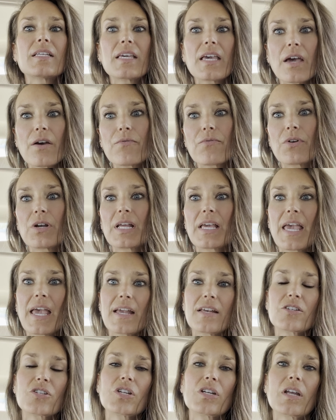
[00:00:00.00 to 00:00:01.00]
to get for an
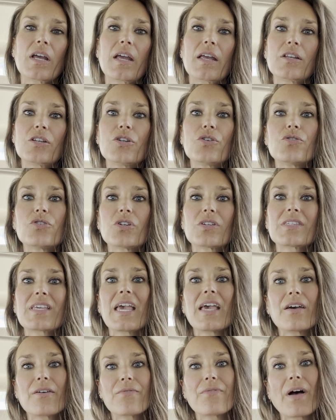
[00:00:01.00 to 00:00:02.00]
occasion and you just
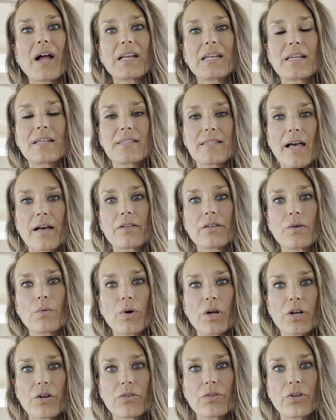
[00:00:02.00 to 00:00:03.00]
can't find exactly
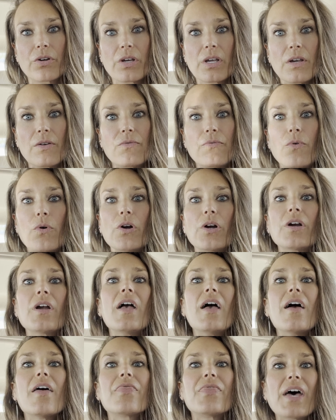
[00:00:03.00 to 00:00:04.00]
what you're looking
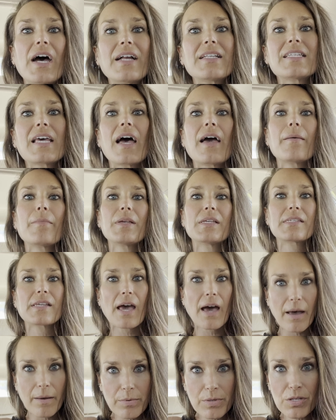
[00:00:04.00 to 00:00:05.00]
for. That time is
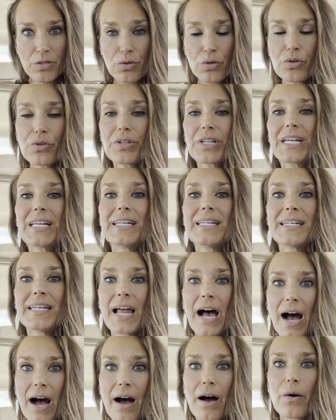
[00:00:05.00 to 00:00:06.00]
absolutely
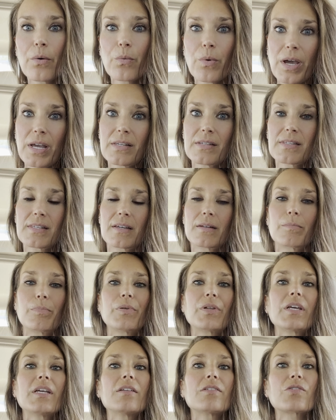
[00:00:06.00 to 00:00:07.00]
not wasted.
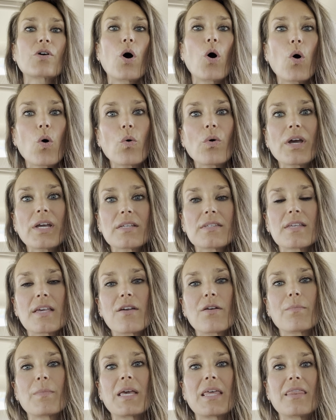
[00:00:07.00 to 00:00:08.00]
Please always
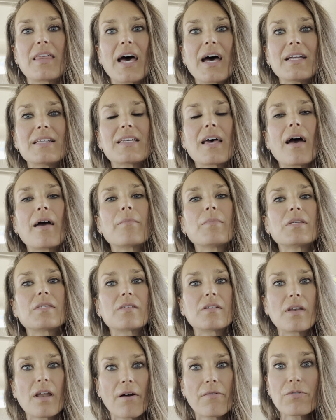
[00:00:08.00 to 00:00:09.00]
hear me. That time
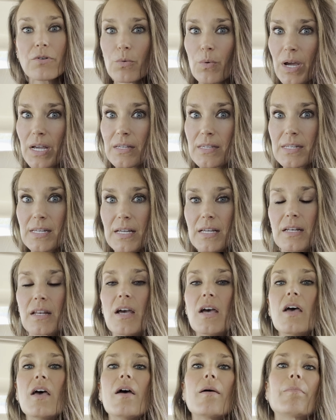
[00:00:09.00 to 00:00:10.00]
is never
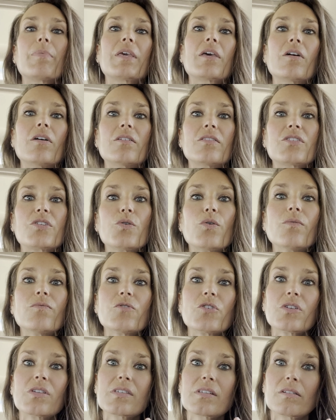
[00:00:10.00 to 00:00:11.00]
wasted because
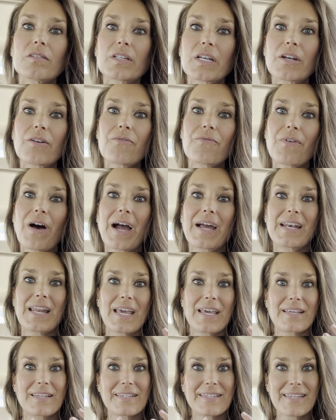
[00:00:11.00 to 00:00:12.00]
you've just
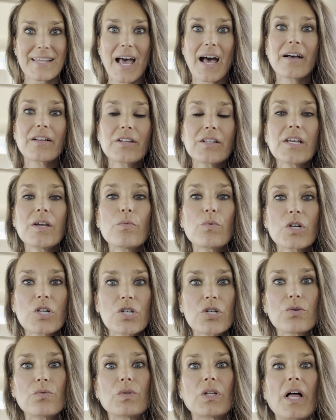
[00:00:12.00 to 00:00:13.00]
solidified exactly
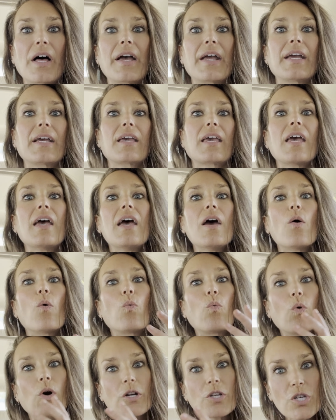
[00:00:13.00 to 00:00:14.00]
what you like,
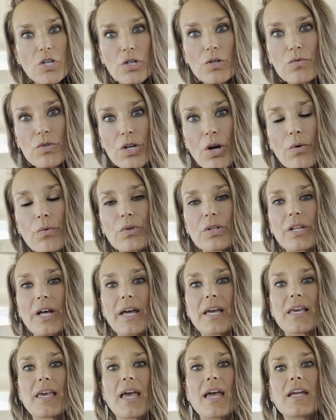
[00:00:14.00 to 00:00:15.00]
what you don't
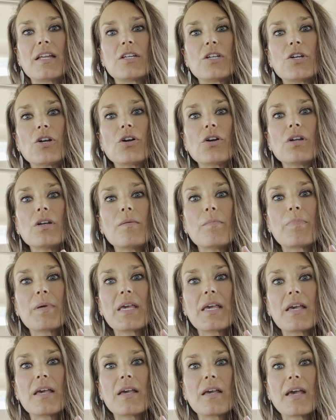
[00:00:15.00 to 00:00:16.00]
like, and you're going to
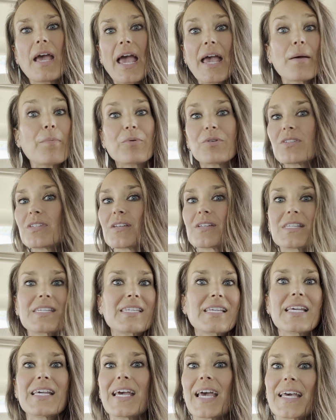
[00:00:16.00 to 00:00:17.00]
be able to
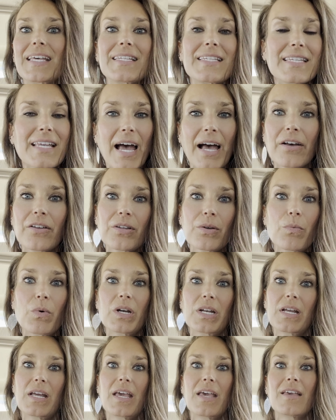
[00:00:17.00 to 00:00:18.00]
see exactly
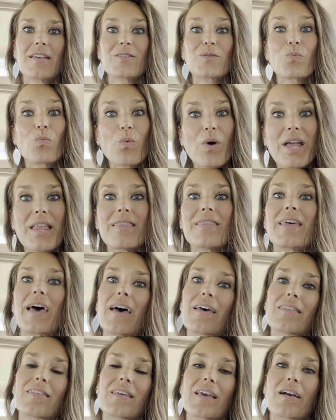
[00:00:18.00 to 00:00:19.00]
what it is when
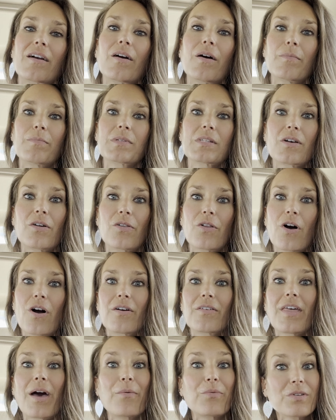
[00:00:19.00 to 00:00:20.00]
that thing comes
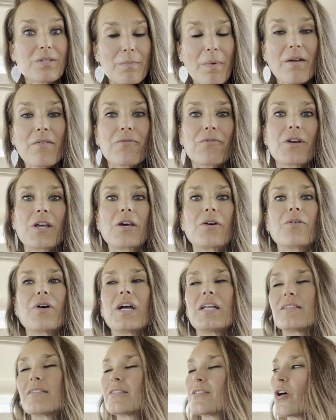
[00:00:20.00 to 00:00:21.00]
along that was meant for you.
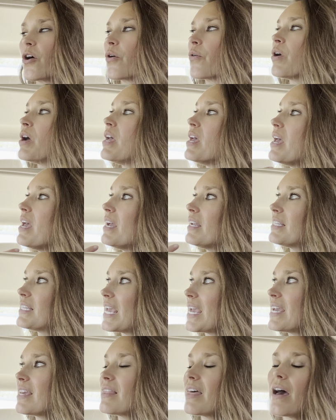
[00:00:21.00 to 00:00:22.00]
And so
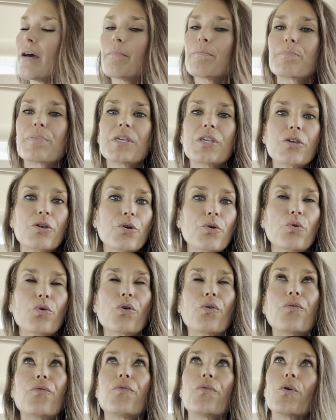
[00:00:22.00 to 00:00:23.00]
take that beautiful
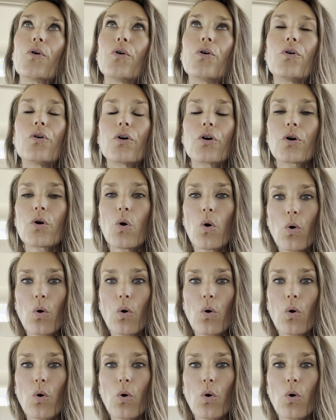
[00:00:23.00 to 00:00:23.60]
beautiful